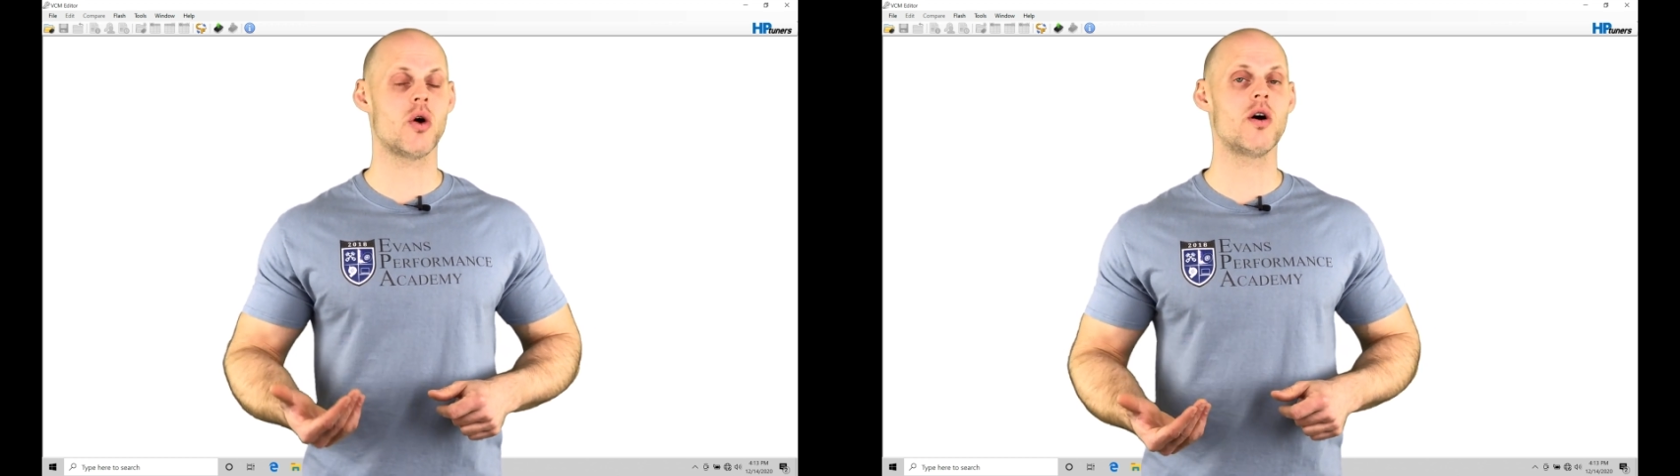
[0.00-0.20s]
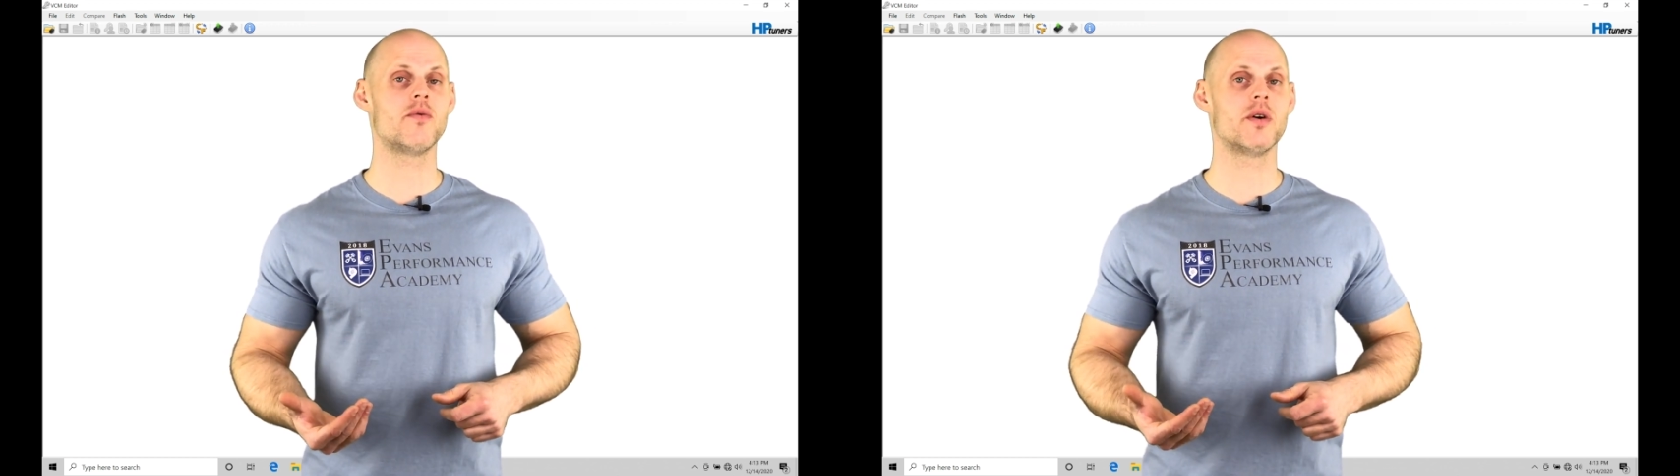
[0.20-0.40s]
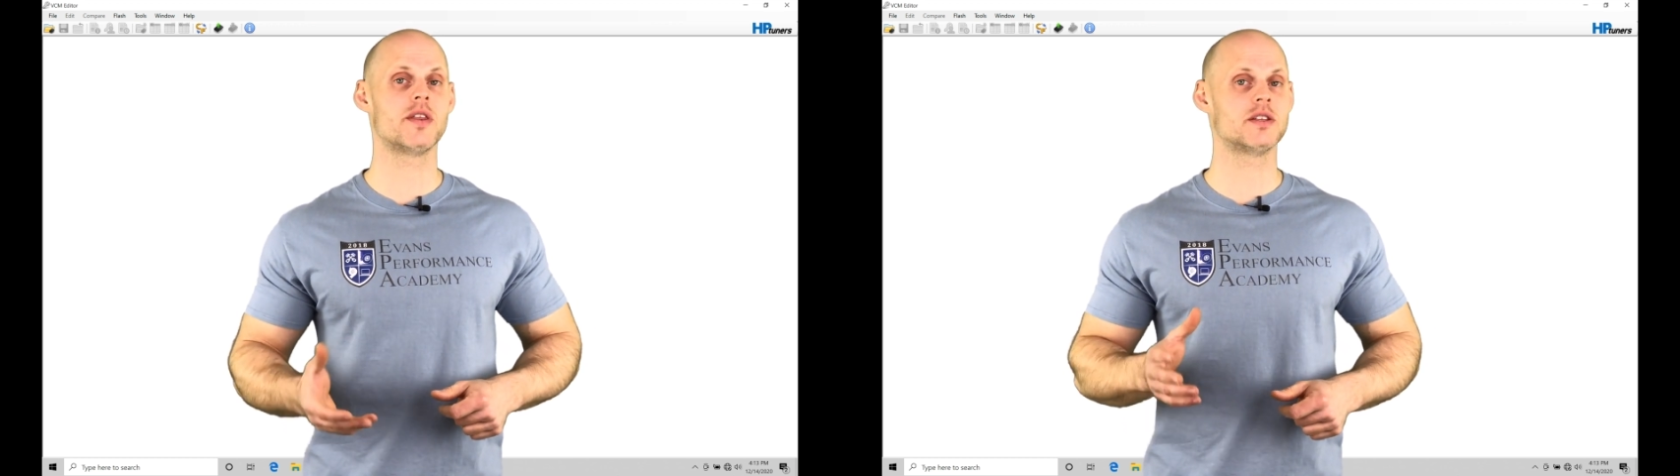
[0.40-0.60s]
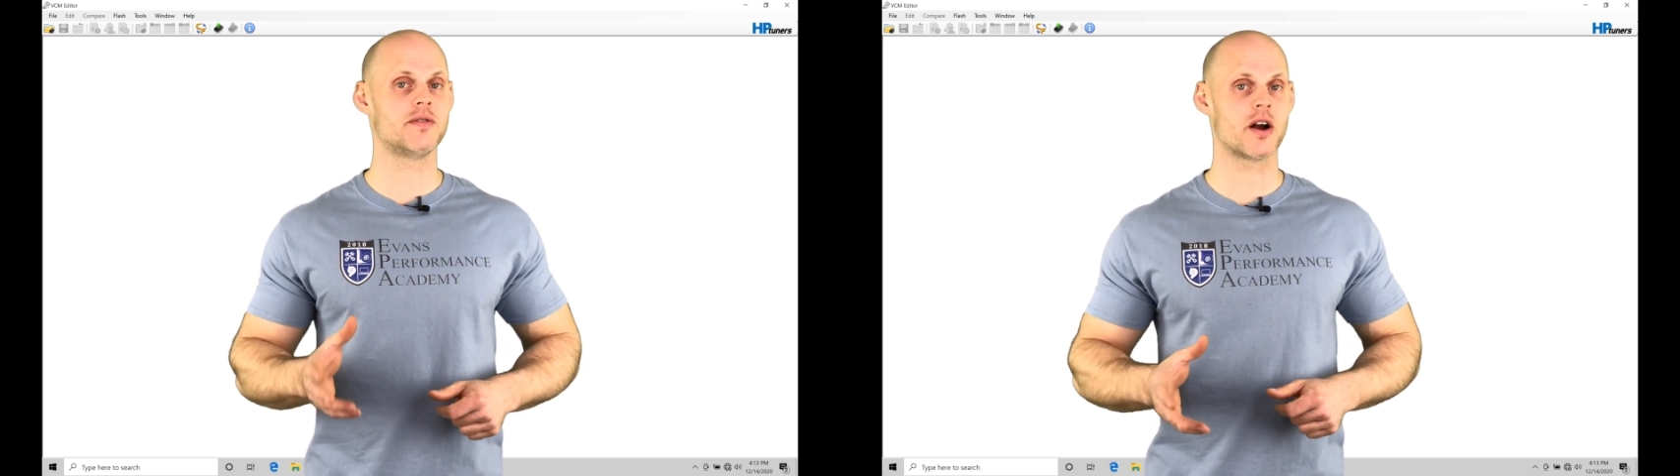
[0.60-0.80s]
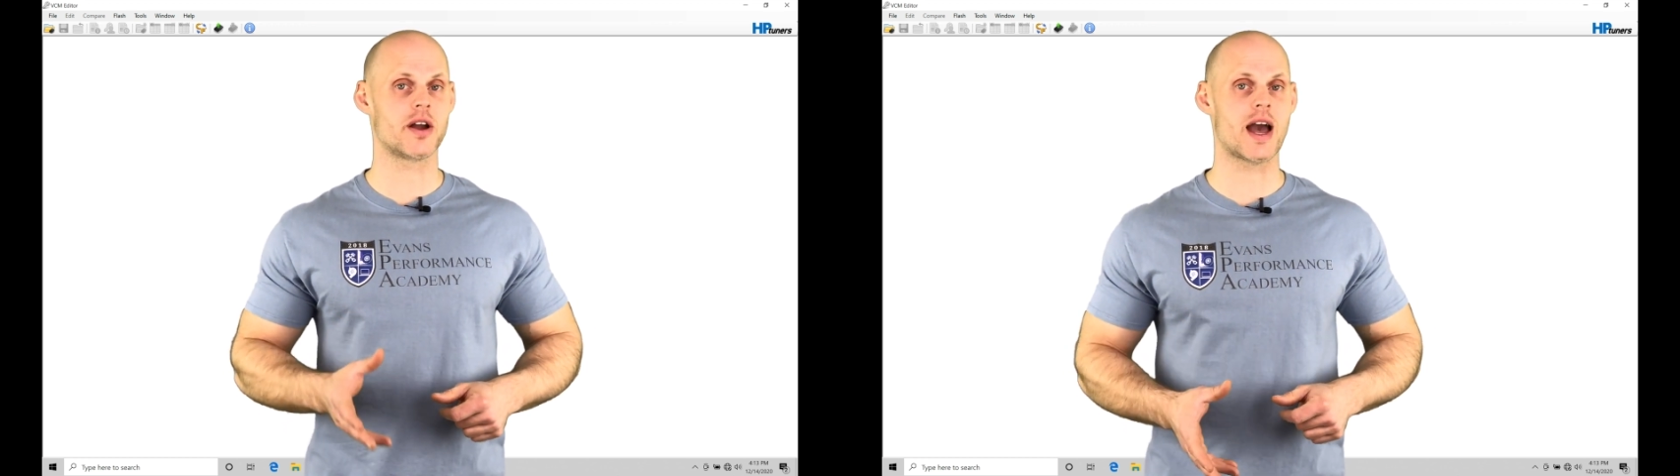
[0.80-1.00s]
off with that's
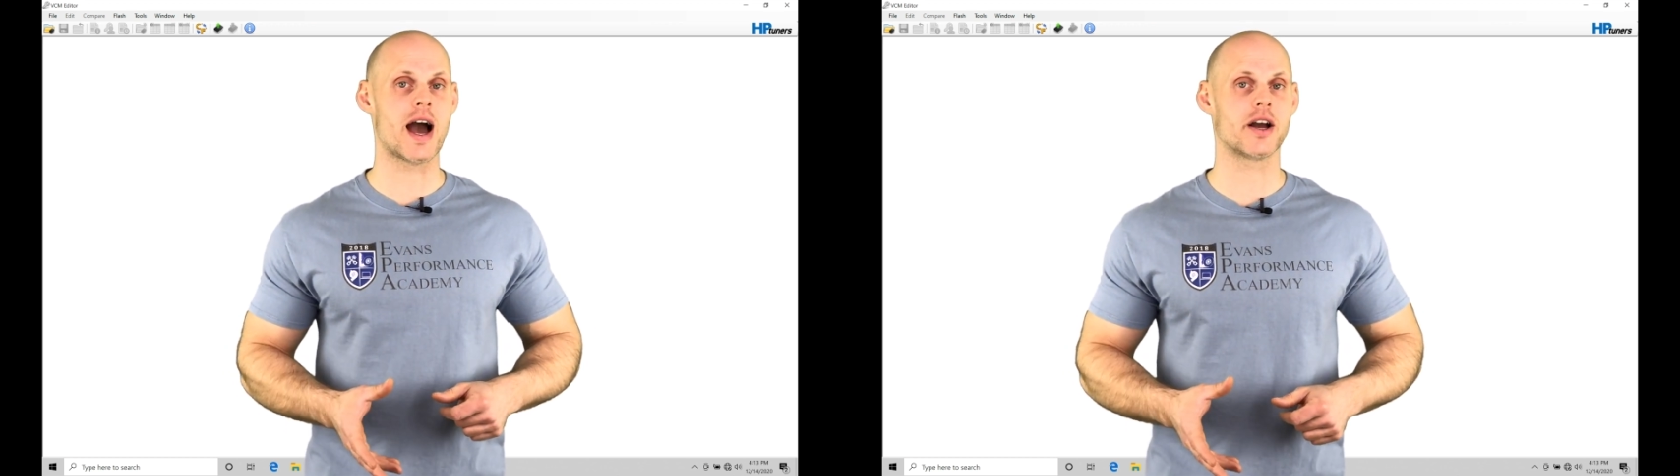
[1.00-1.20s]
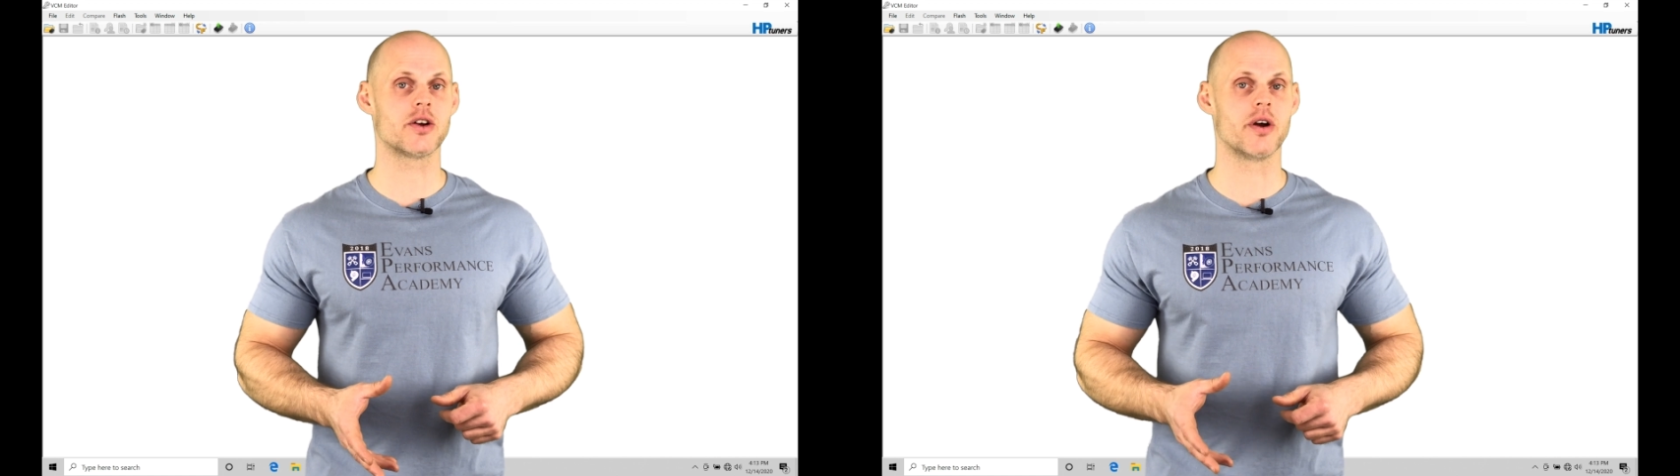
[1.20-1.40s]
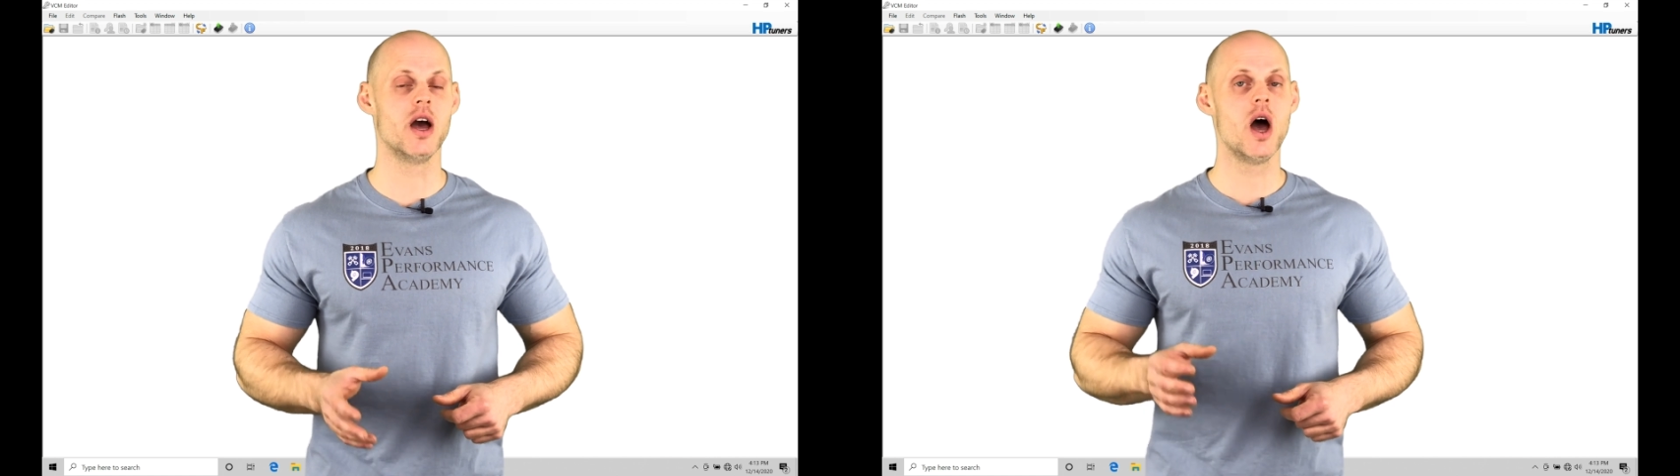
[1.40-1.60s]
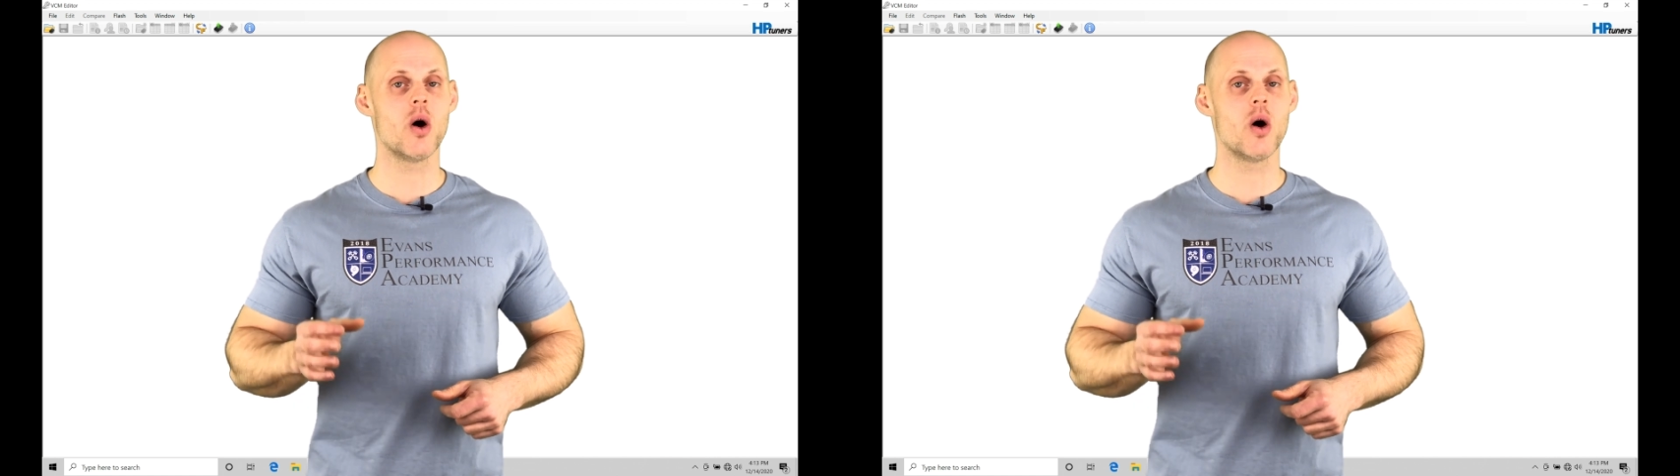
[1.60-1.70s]
very accurate.